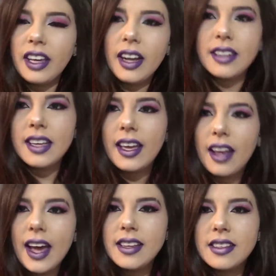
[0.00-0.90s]
And I was like,
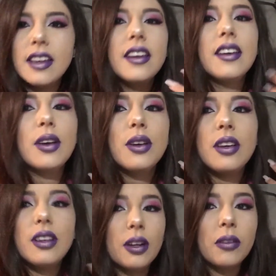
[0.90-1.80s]
guys,
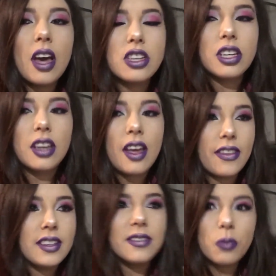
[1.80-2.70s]
you don't touch it, and
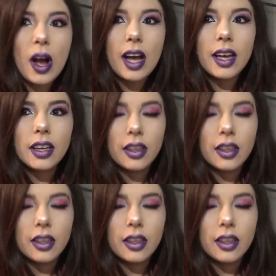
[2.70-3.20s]
this is why,